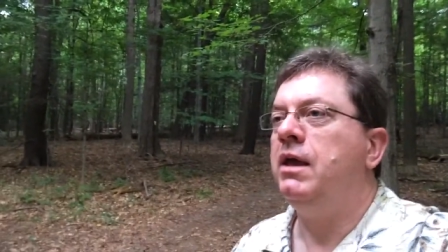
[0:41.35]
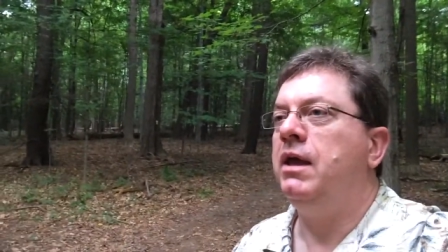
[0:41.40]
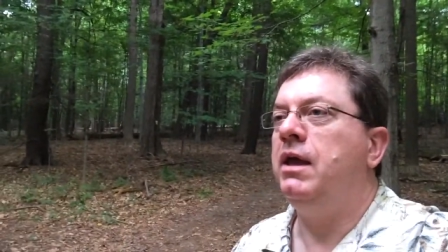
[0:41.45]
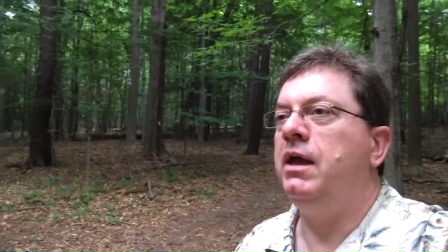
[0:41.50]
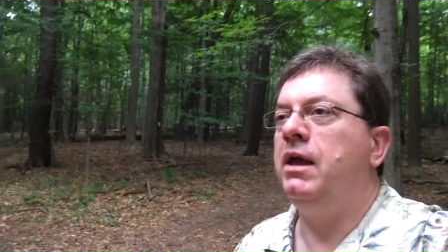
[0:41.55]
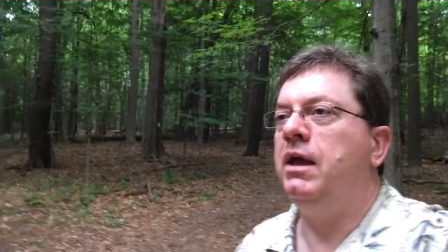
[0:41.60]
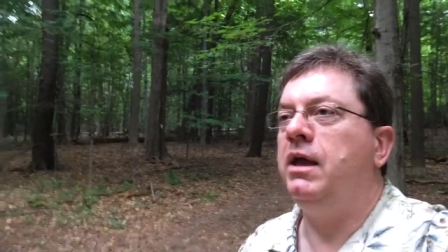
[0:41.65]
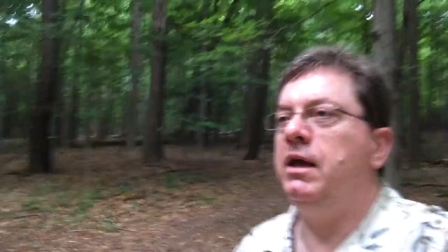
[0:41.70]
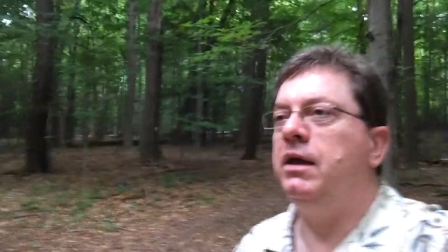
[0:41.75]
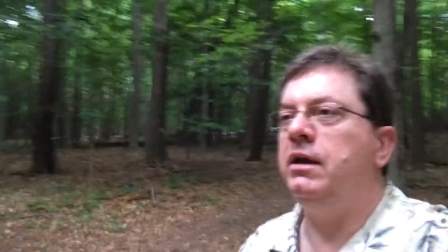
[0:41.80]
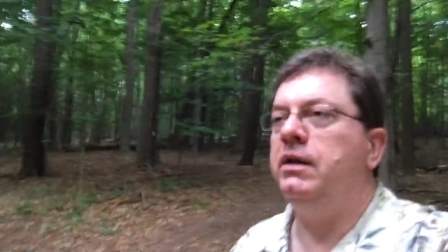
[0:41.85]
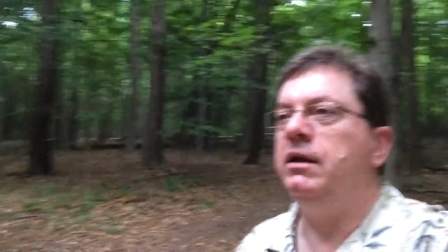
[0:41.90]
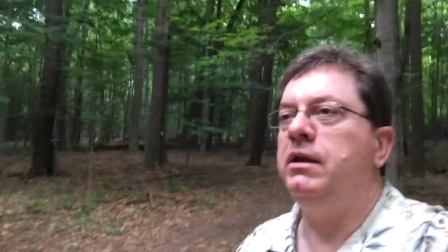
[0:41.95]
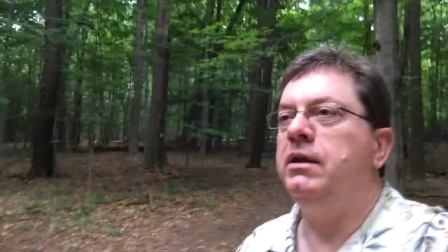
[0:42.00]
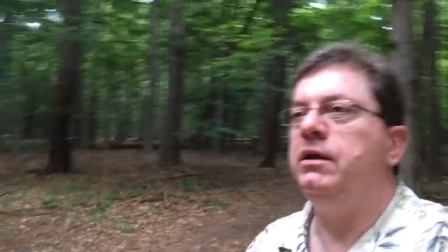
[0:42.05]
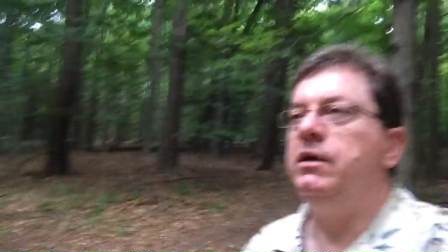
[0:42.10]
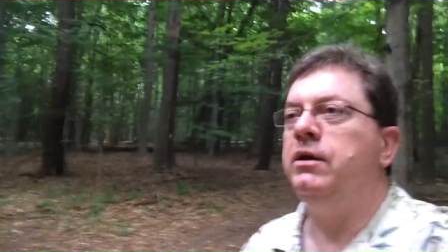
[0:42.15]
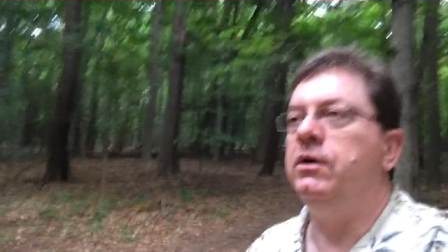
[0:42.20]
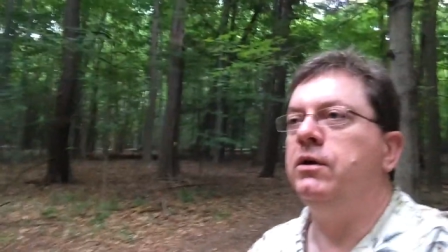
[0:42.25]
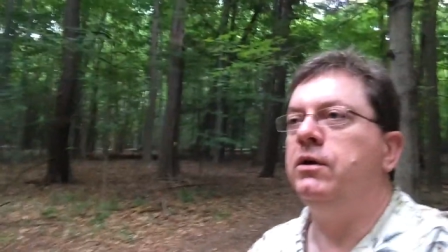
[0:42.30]

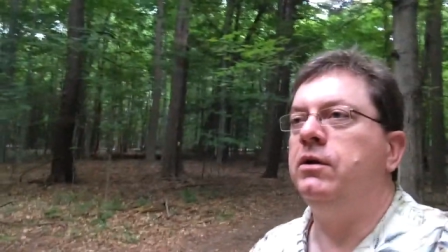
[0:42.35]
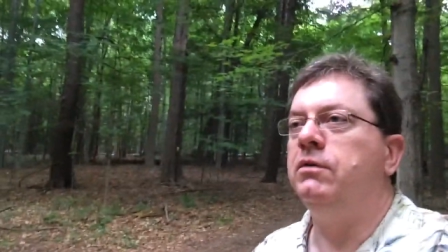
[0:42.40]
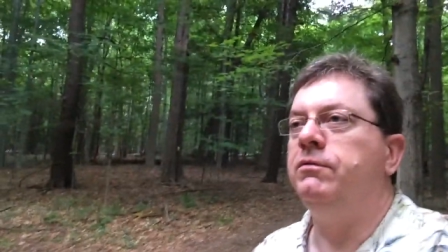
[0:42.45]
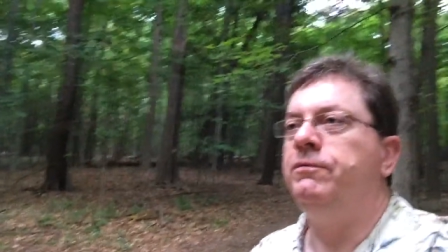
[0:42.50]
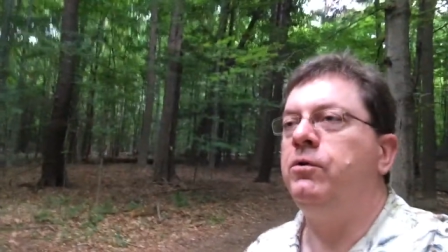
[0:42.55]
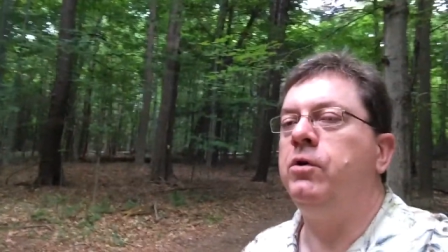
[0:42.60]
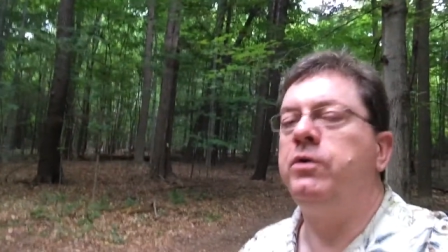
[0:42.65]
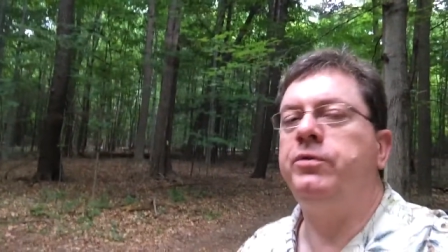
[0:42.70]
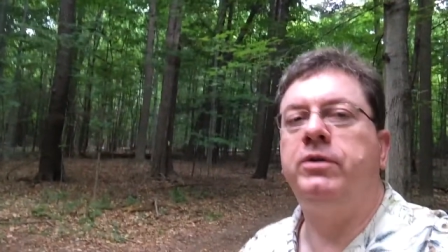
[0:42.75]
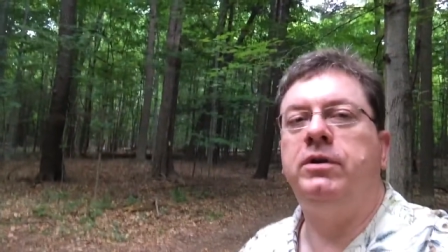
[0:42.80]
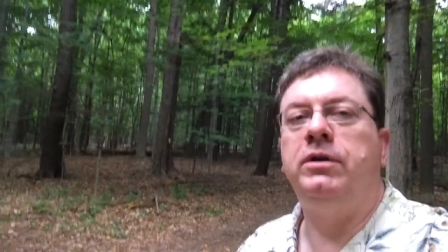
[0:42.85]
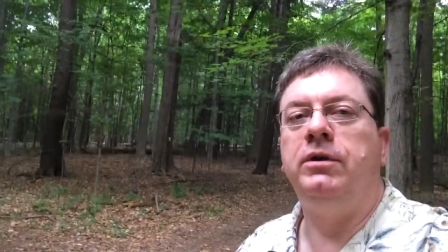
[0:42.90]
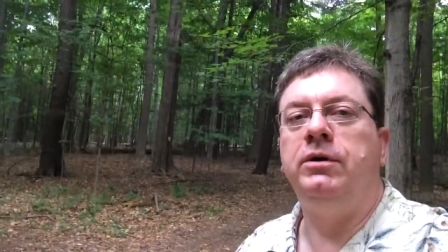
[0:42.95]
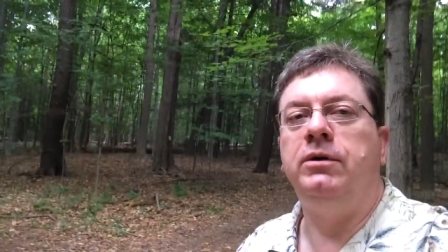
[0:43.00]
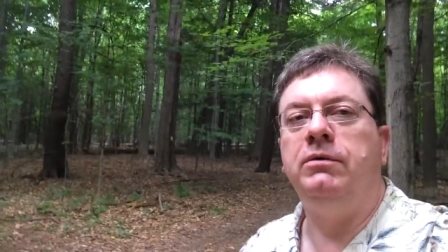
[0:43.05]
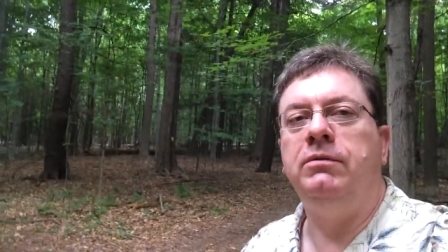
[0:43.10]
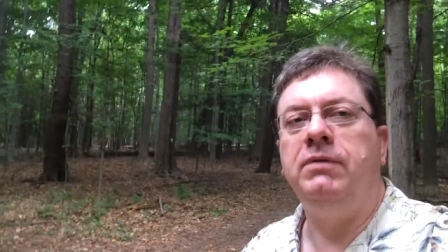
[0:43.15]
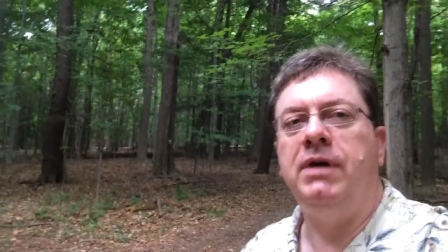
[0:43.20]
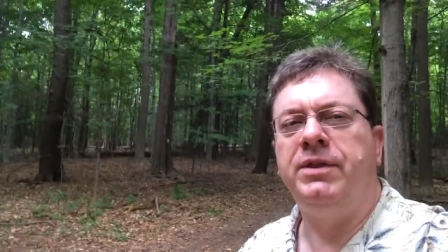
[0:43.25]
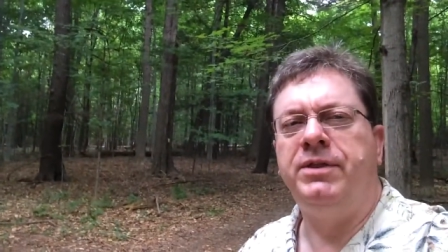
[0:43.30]
And your fourth
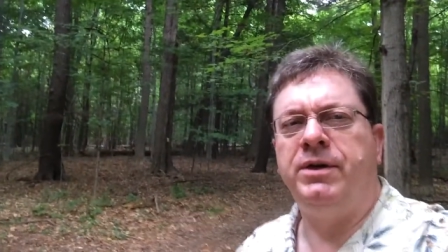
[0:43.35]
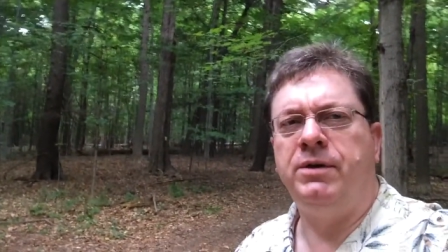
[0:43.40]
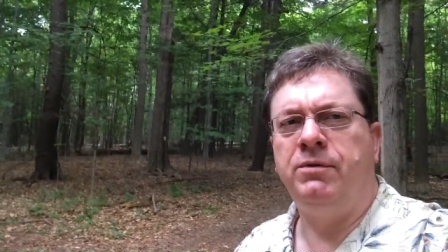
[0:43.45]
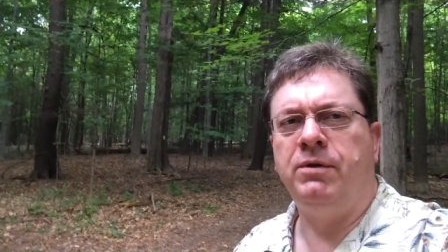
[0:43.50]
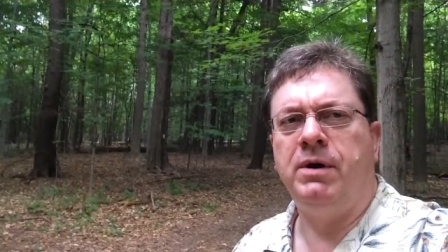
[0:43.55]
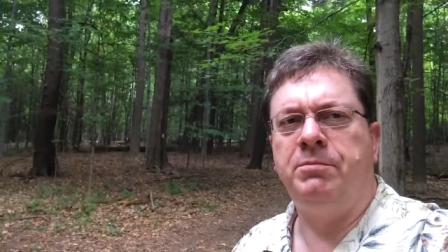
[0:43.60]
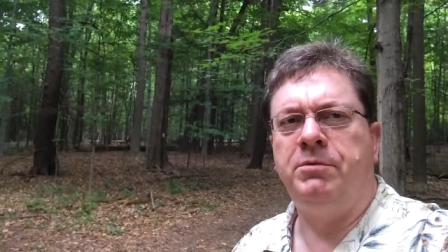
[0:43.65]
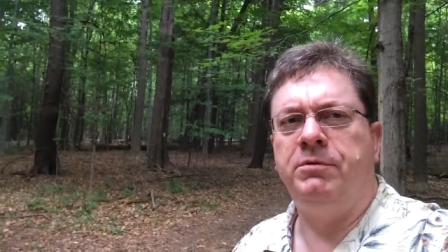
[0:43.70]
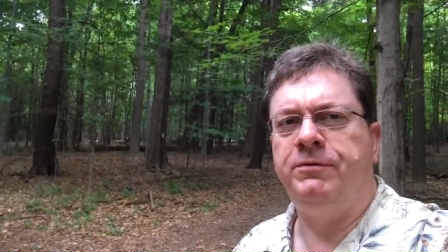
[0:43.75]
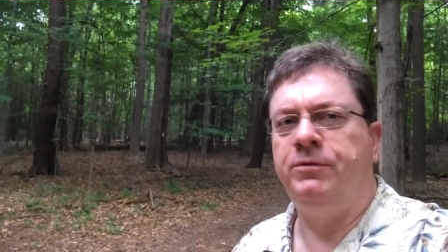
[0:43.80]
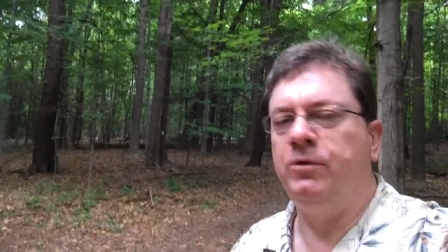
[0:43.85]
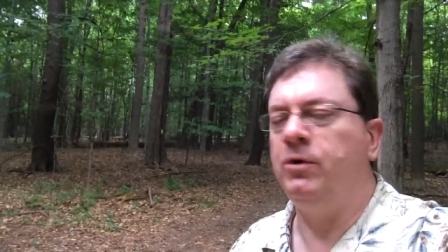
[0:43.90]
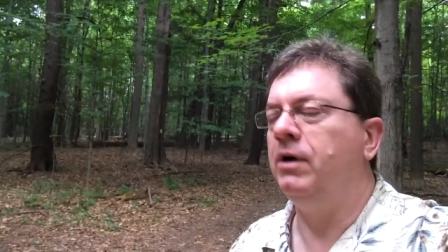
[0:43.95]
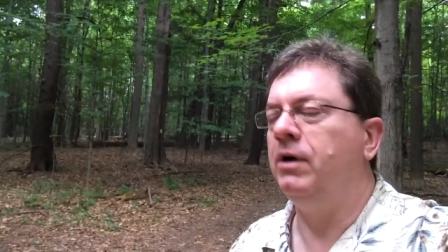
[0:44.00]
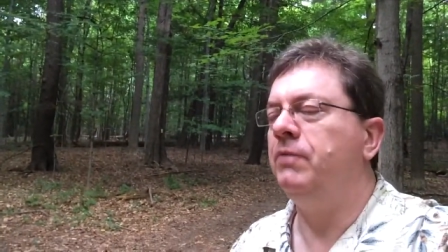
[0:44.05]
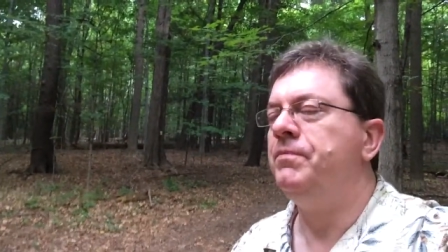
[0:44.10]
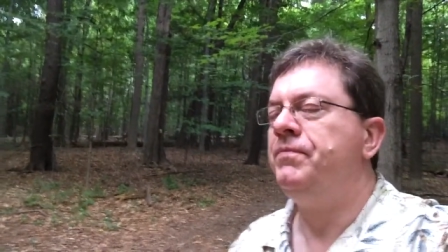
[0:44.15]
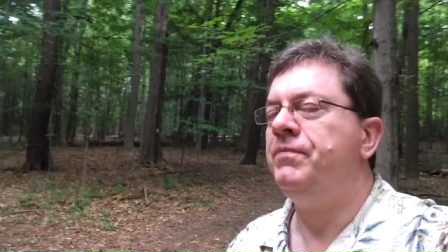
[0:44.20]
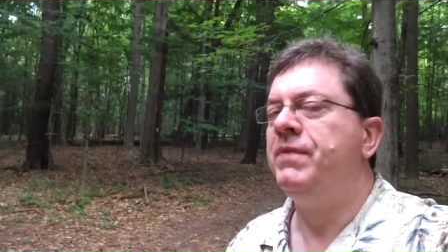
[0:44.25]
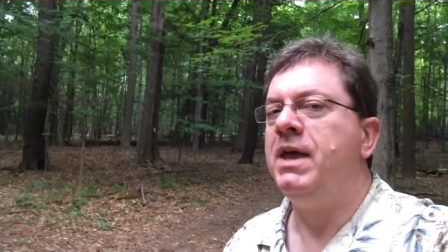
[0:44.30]
clue, I think we're up to
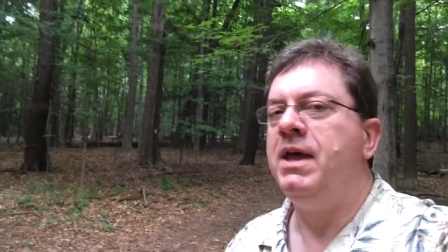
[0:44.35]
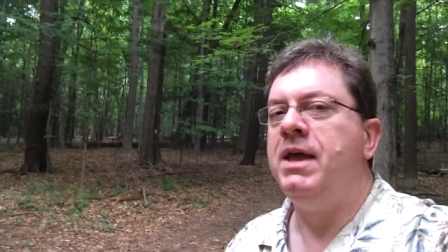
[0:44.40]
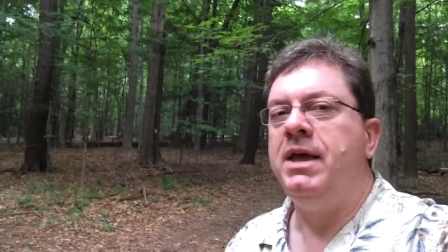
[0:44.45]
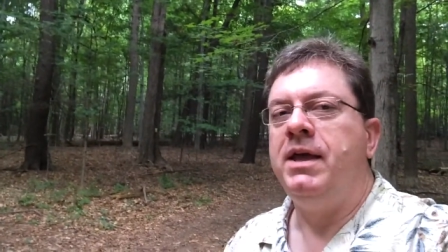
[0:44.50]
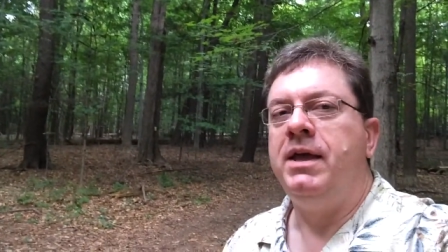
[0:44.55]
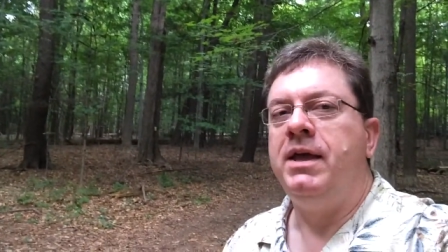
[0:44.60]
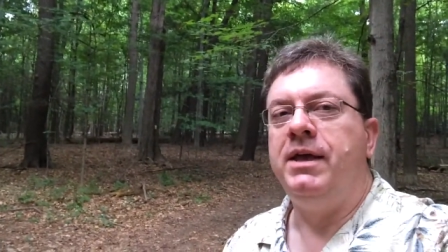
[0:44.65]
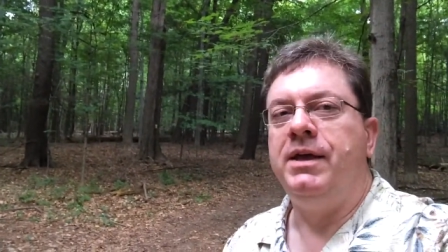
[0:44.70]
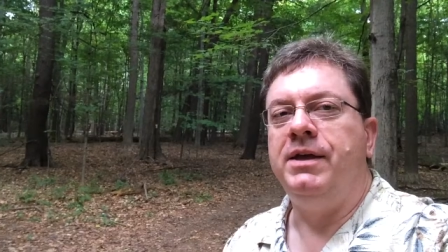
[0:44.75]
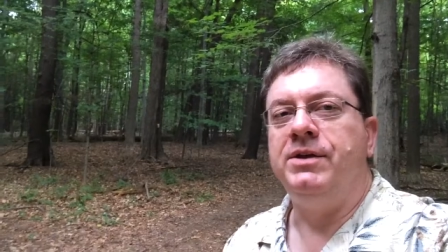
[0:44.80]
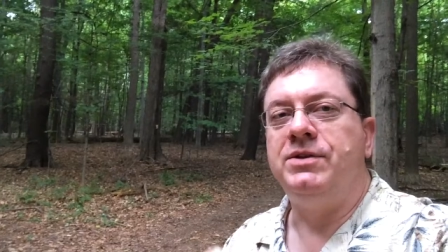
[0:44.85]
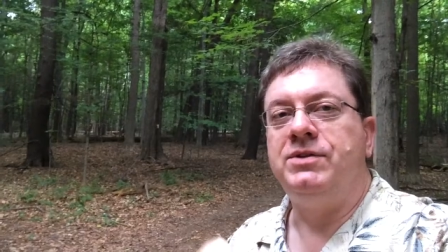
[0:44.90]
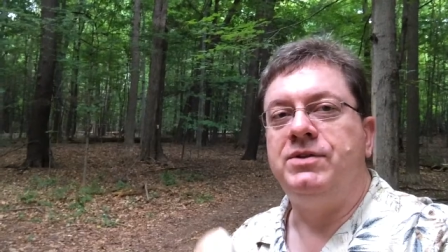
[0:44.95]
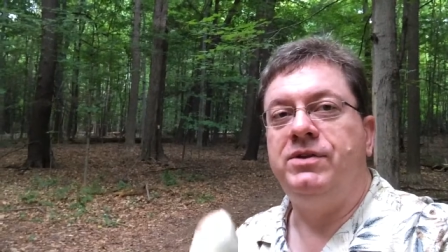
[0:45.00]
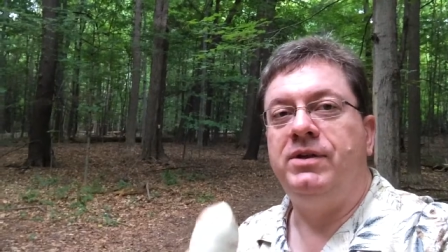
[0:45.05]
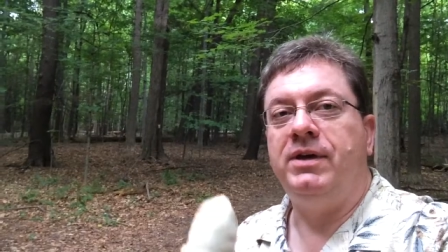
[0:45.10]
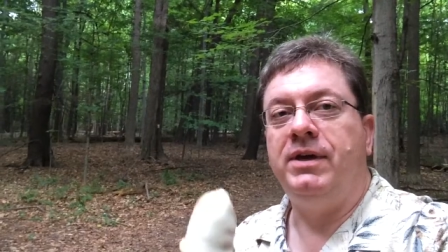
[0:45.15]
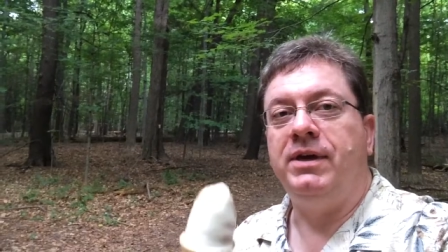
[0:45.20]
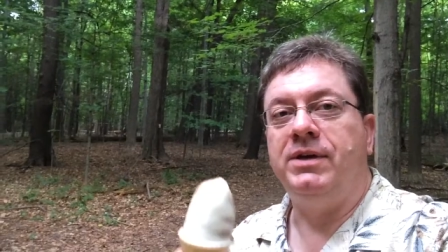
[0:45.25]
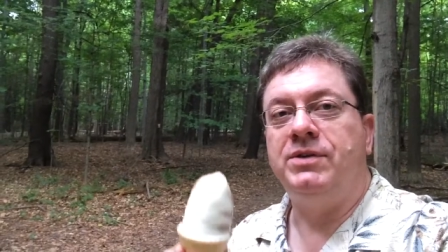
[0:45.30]
four,
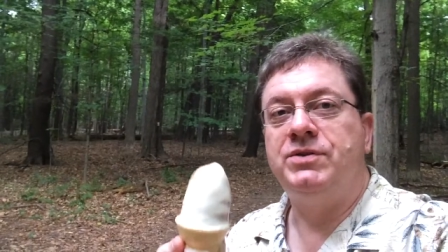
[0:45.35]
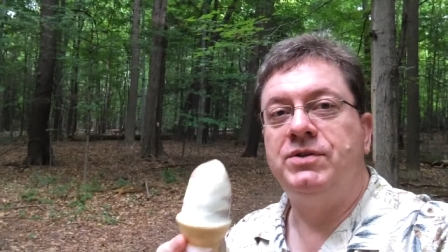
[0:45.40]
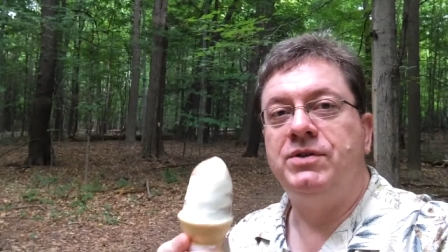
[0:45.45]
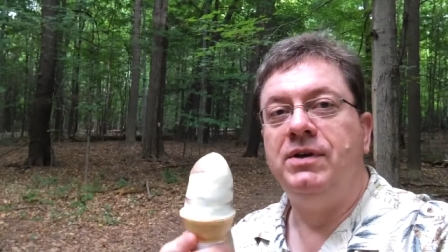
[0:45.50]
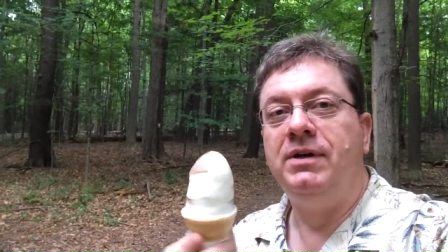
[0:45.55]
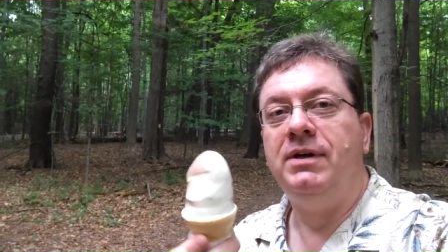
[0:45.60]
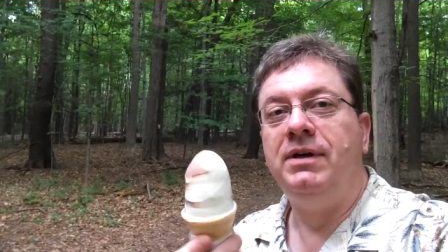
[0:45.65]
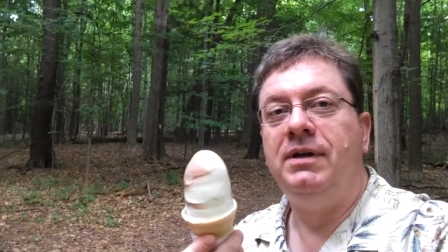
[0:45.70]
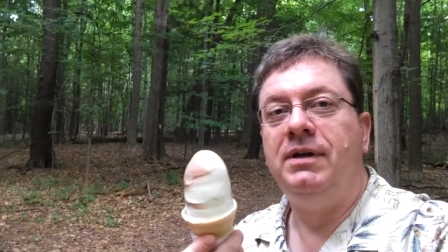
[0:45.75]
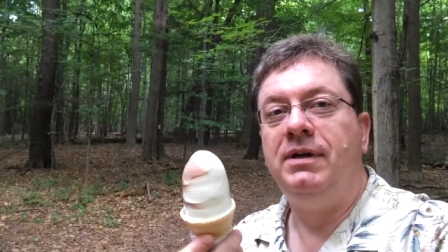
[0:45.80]
is this.